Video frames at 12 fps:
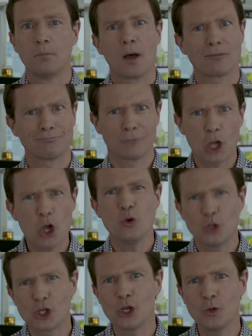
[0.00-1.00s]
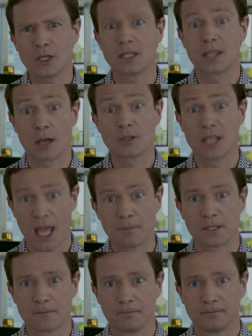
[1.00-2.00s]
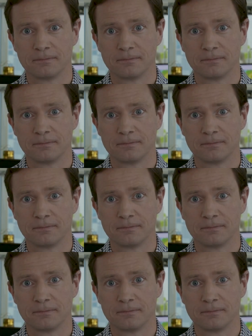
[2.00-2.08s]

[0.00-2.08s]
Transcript: But who chooses those names?